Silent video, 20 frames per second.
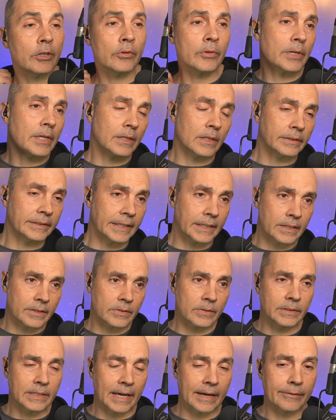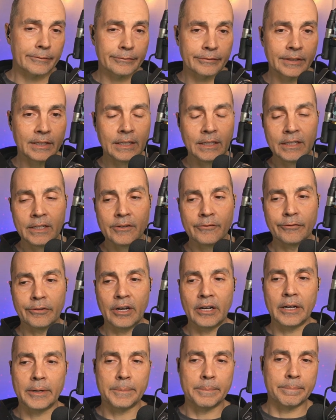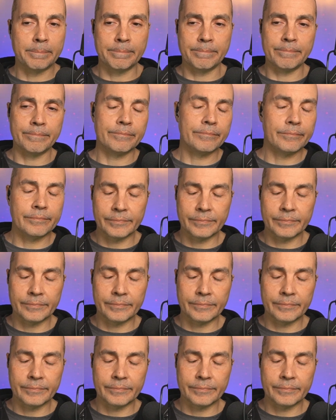You get the latest def from,